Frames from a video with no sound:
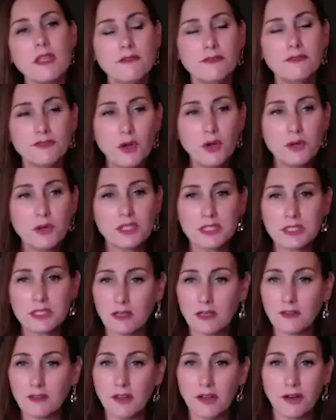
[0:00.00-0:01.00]
focused
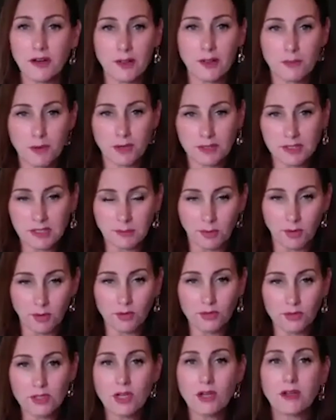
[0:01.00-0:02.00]
on the art of the
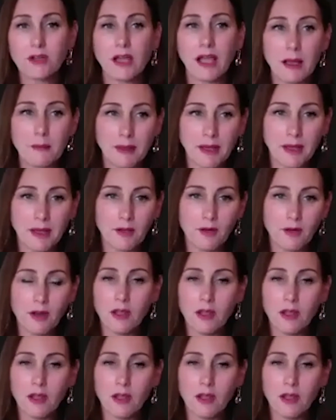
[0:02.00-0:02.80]
possible, talking about,